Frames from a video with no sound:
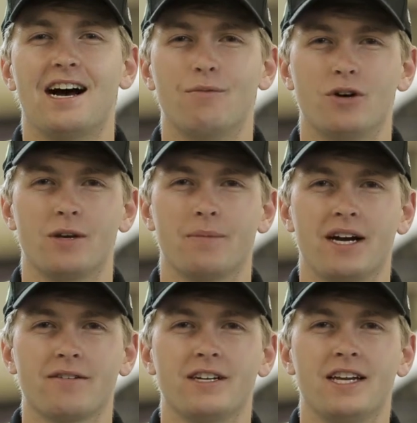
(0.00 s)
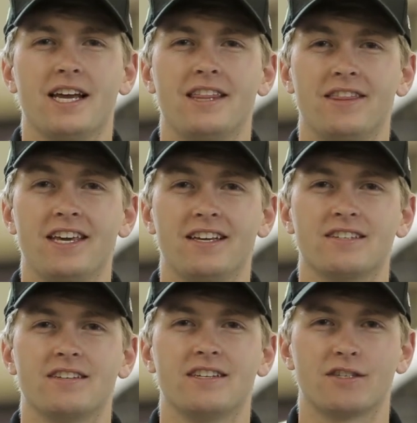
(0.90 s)
I'm William Byron, and
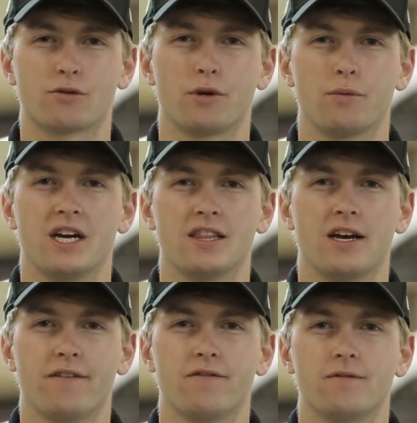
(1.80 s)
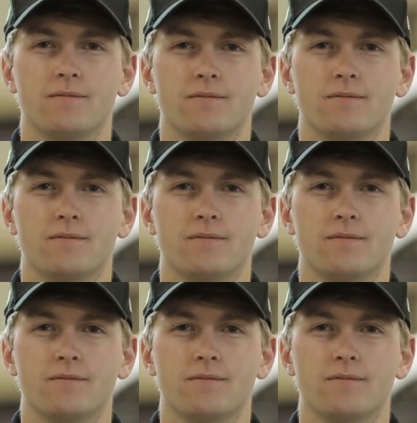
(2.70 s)
this is Three Wide Life.